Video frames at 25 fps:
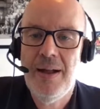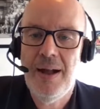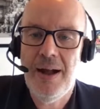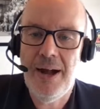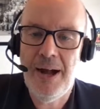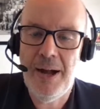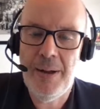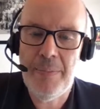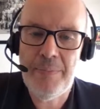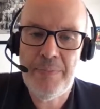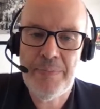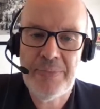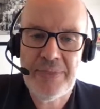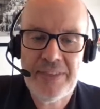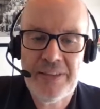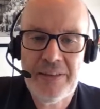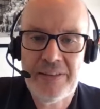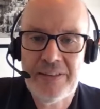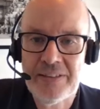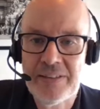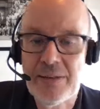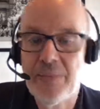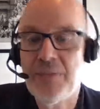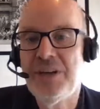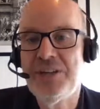
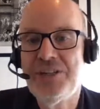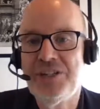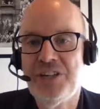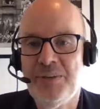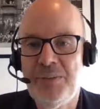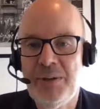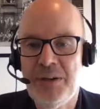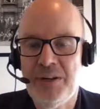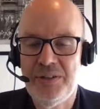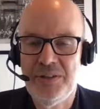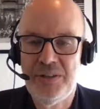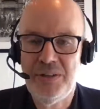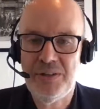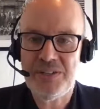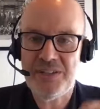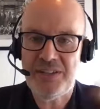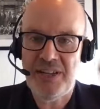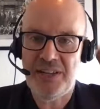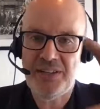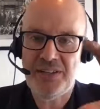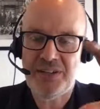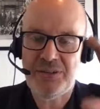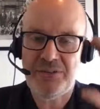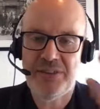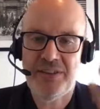The WHO built a new
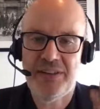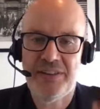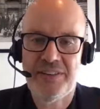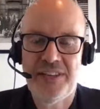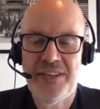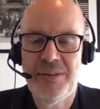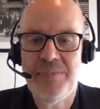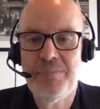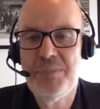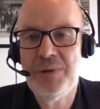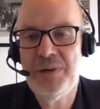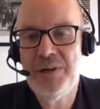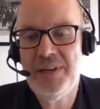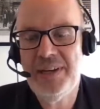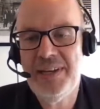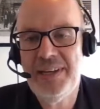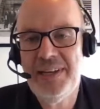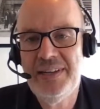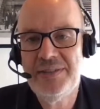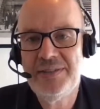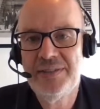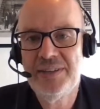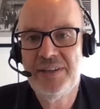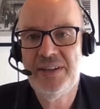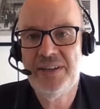centre in
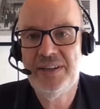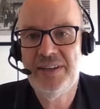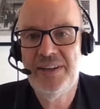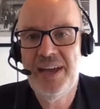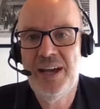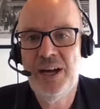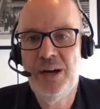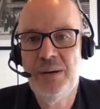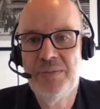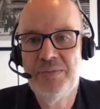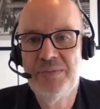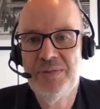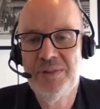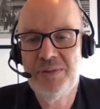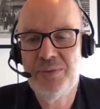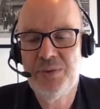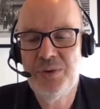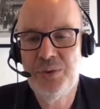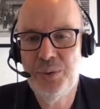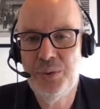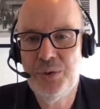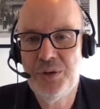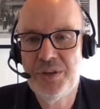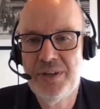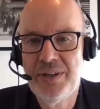Berlin to kind of help
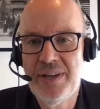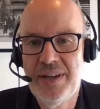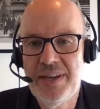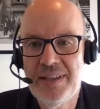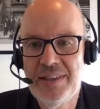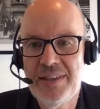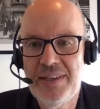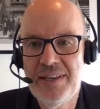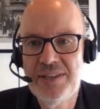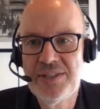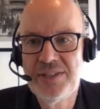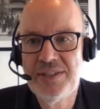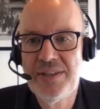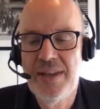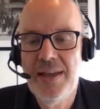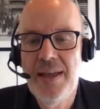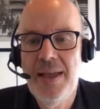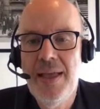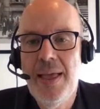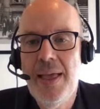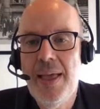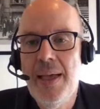coordinate this.